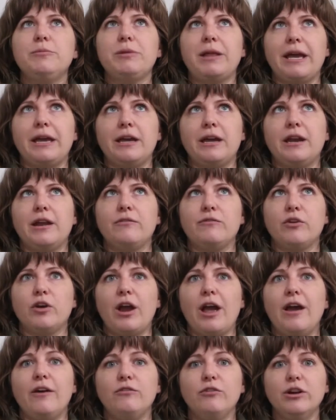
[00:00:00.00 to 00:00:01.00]
blanket, and for
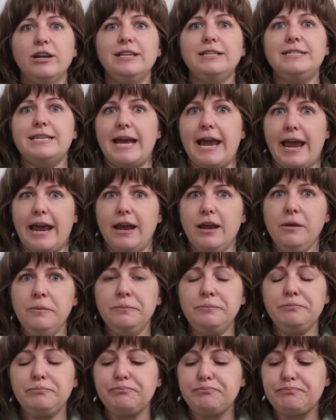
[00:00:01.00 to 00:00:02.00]
every day
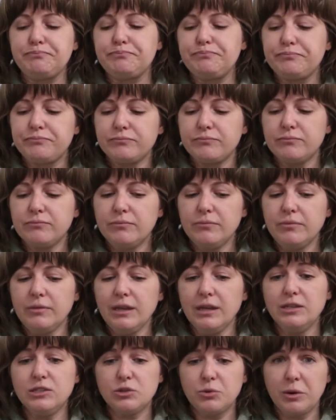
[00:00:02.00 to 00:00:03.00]

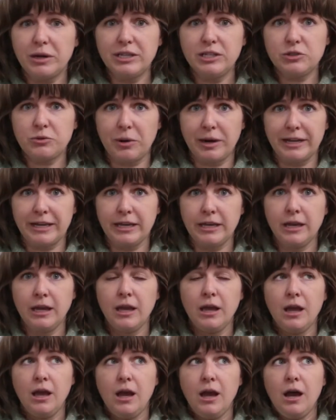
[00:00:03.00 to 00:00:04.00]
in 2020,
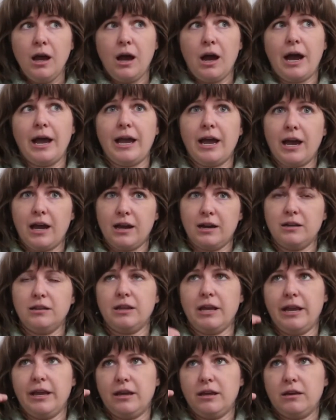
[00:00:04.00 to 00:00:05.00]
I had
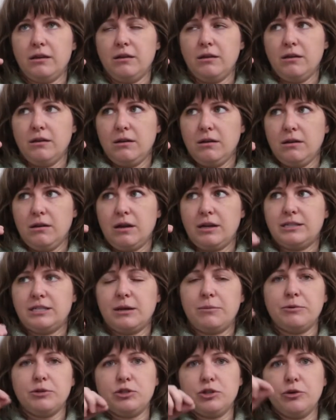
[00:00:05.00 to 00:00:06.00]
like a
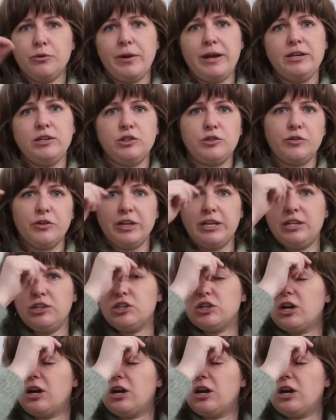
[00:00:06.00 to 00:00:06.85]
temperature range for each